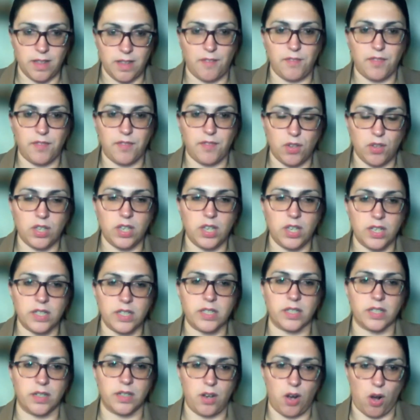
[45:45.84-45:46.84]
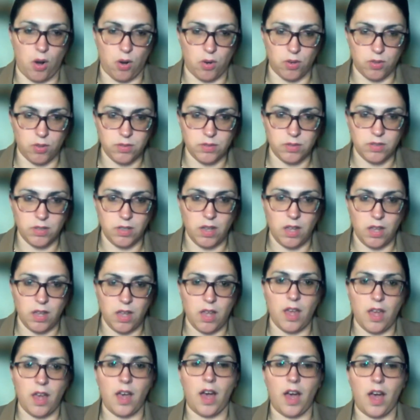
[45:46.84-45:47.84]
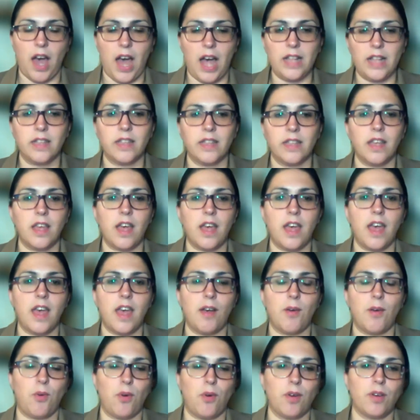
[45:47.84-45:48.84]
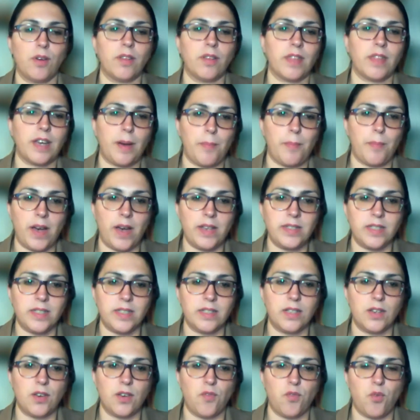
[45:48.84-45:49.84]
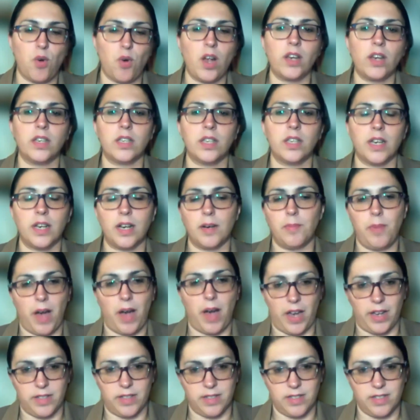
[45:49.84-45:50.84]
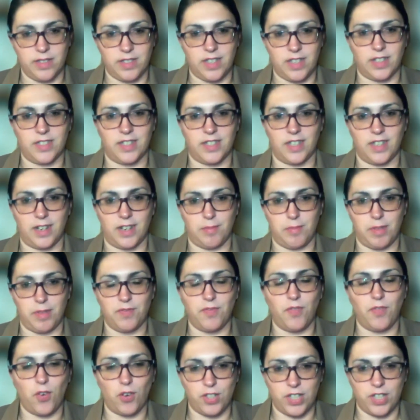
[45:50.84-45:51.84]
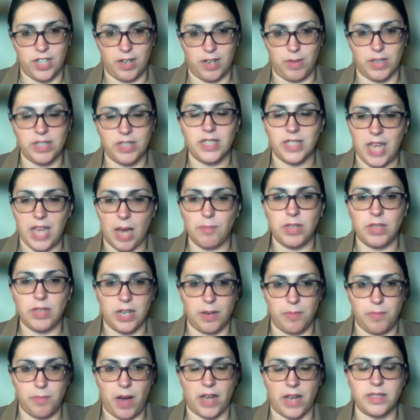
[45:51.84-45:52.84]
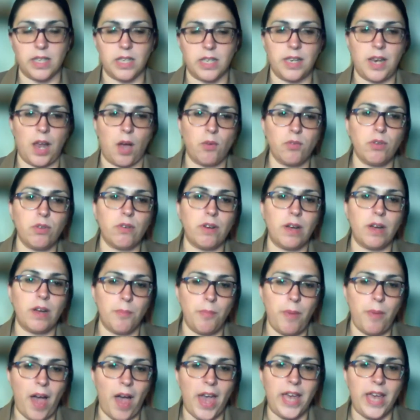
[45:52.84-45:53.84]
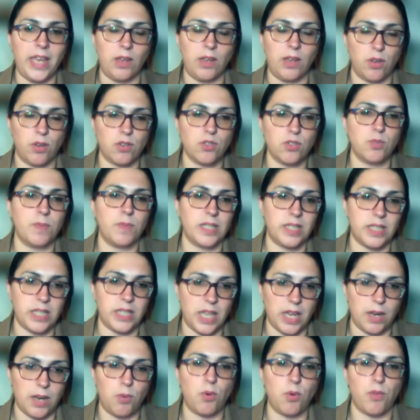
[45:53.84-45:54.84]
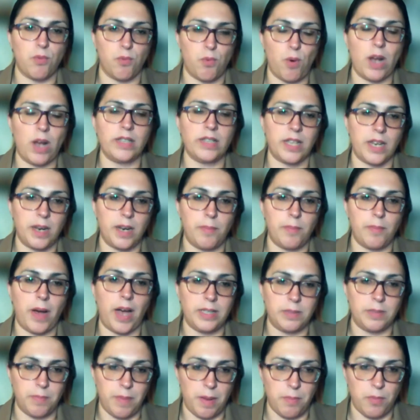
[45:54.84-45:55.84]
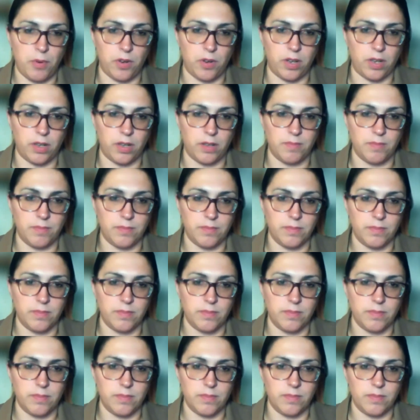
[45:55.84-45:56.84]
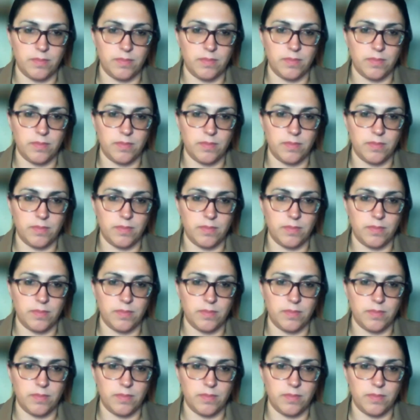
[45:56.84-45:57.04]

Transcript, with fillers: a few years ago had the, the capacity of one gigabyte, six gigabyte, four gigabyte, some gigabyte. Now you can buy a USB stick with one terabyte memory. Yeah.